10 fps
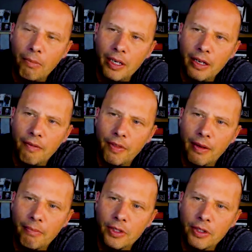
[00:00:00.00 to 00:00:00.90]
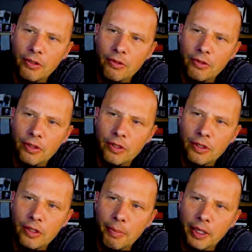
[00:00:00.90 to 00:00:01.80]
many of them do you
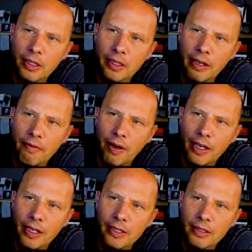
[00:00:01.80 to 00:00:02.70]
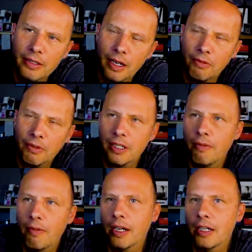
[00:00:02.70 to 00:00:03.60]
typically advise? I don't want to say
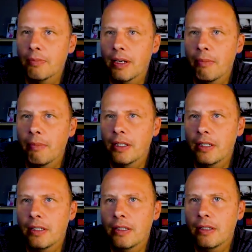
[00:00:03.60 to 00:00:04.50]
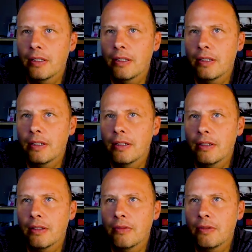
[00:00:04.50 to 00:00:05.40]
advise, but how many
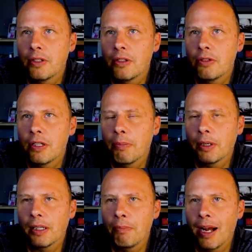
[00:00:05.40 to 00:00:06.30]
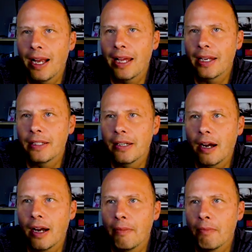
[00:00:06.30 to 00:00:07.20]
do you typically buy at a
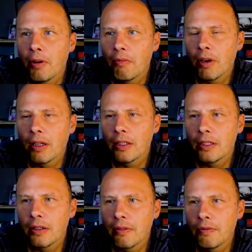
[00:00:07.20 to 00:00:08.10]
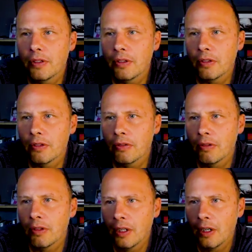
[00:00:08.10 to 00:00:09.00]
time relative to
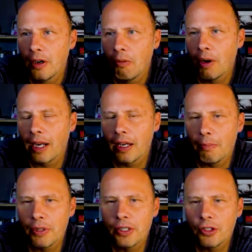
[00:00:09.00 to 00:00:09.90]
what kind of